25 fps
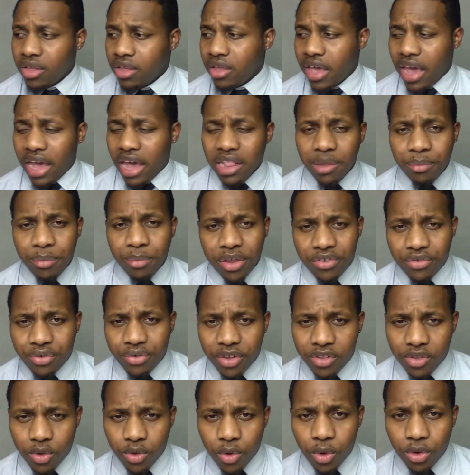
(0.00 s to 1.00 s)

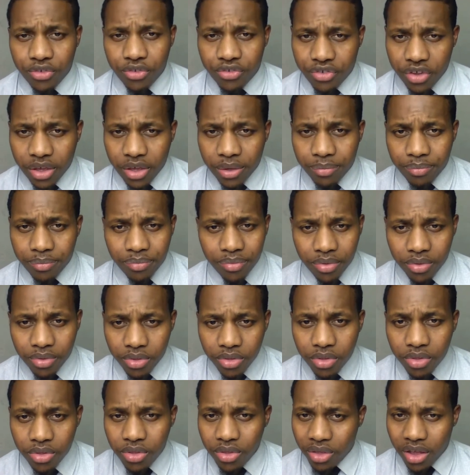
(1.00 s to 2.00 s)
elementary school gym
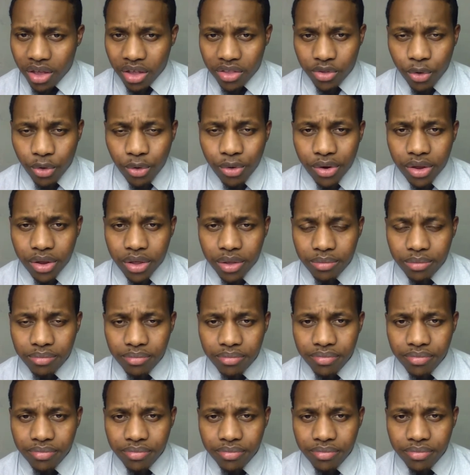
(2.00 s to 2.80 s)
auditorium.